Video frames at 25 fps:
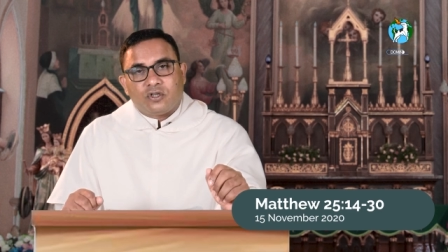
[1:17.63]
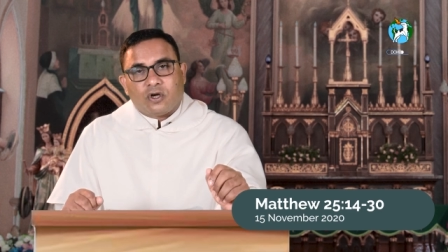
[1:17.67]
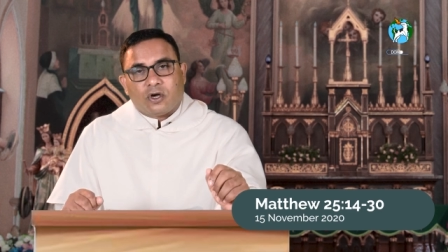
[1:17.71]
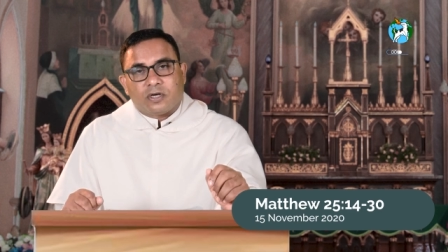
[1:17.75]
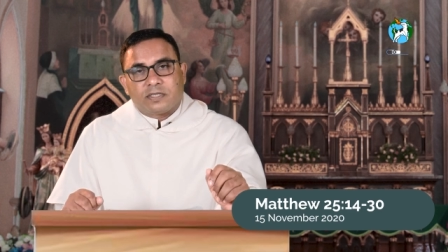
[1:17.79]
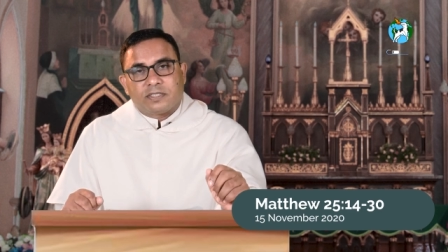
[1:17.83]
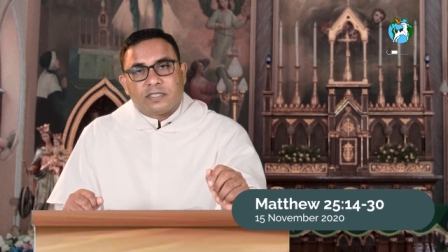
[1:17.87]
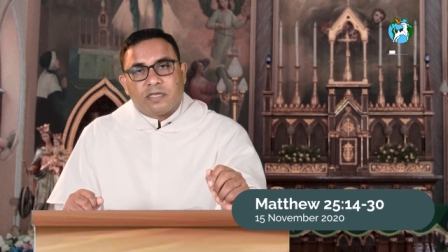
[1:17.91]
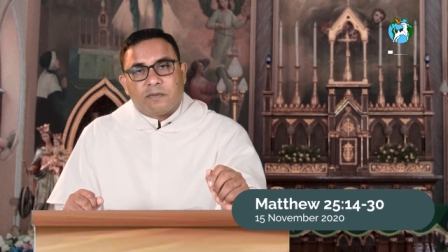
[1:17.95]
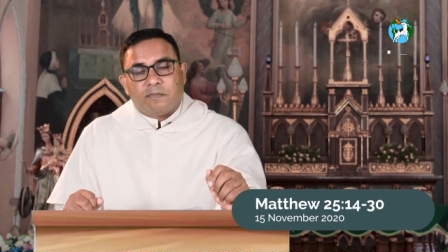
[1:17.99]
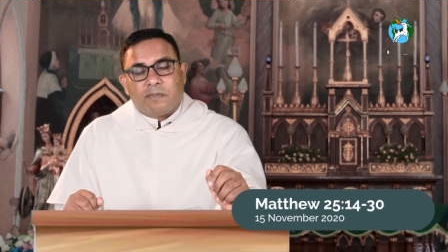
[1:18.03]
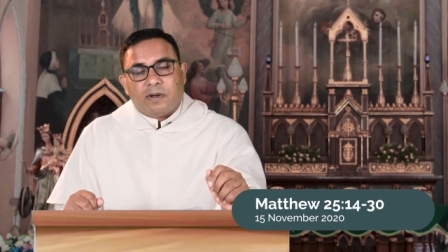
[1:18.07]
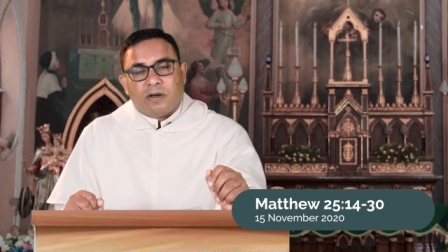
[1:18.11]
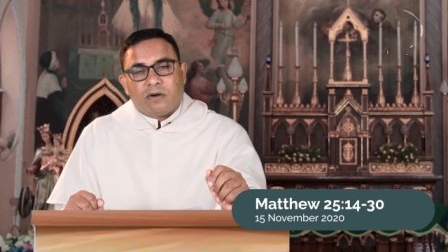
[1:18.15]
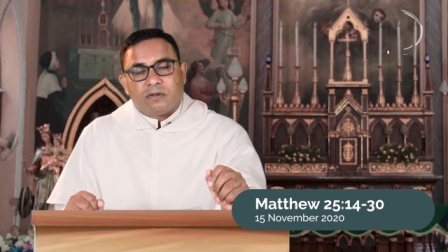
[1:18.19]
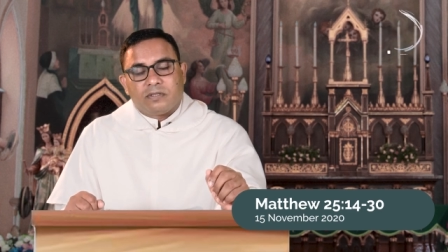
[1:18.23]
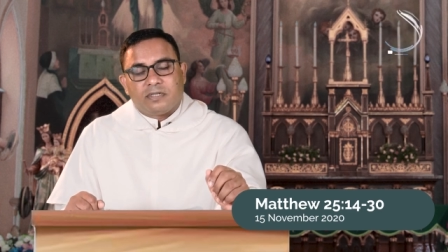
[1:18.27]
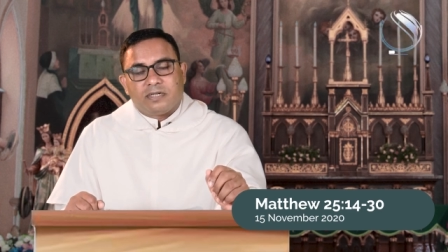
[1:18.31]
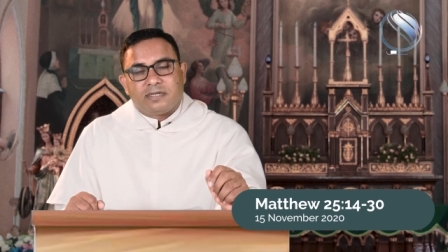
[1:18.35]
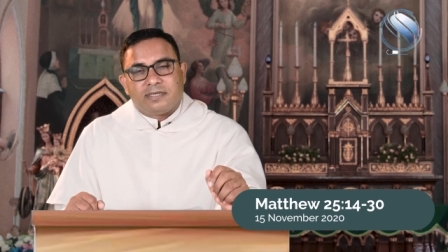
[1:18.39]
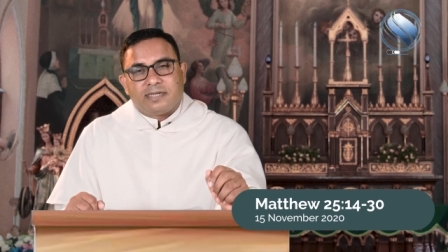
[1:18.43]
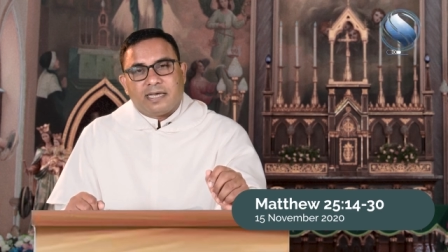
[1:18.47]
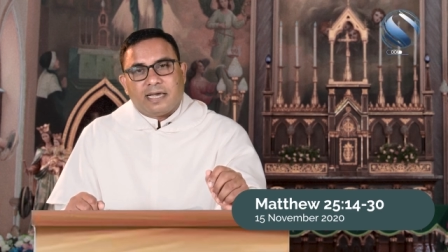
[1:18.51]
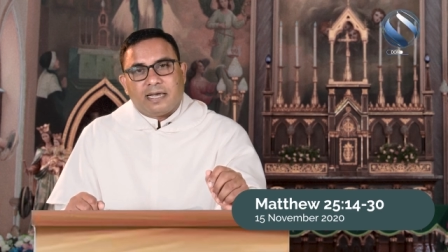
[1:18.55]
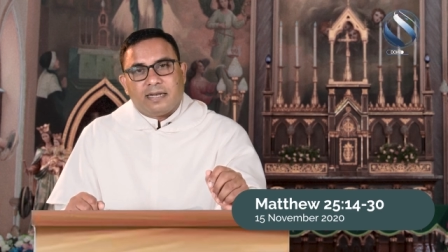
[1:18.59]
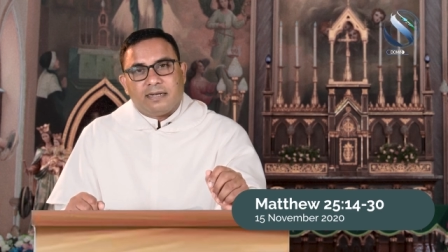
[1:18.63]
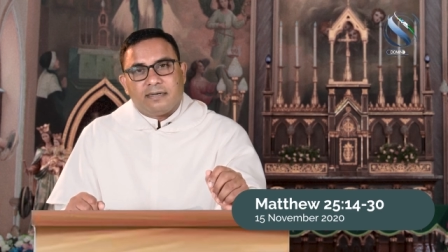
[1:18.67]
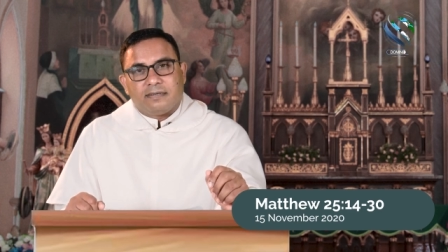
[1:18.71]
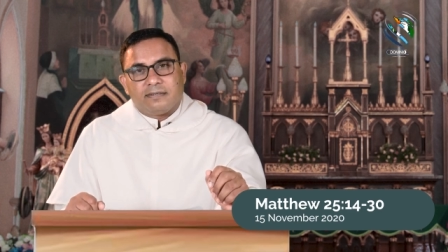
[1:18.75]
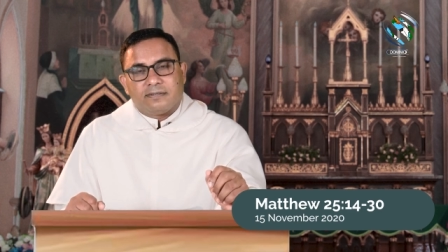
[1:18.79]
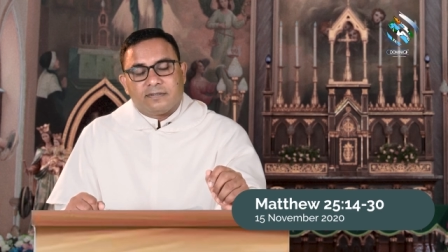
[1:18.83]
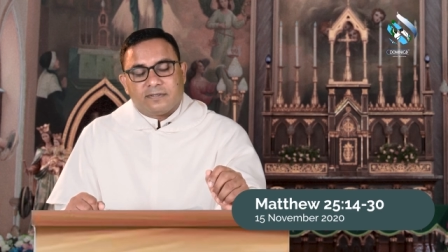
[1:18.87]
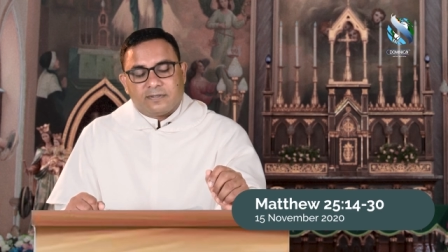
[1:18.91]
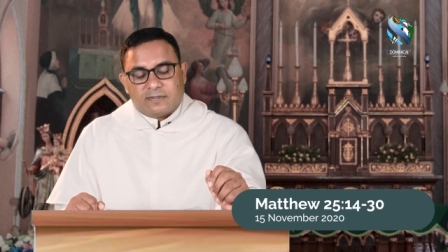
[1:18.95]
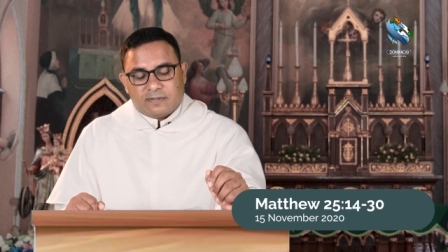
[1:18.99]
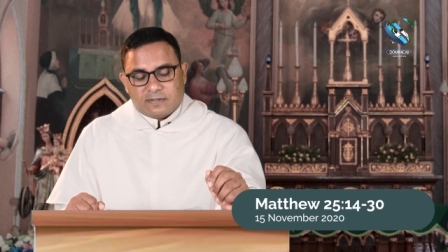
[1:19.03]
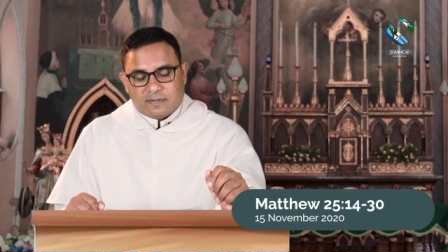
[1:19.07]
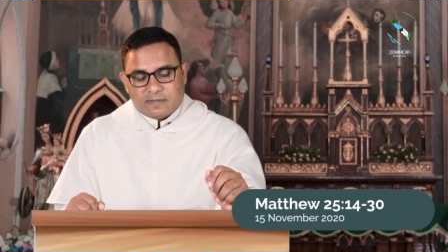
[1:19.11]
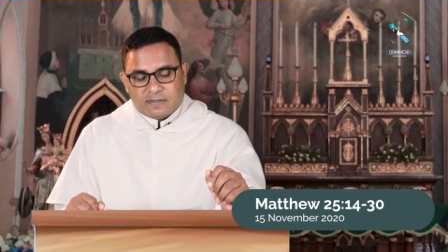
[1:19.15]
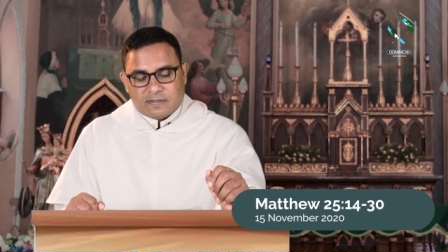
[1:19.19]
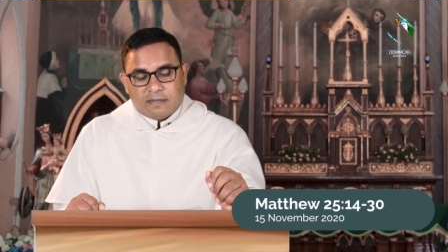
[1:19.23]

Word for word: talks about the talents,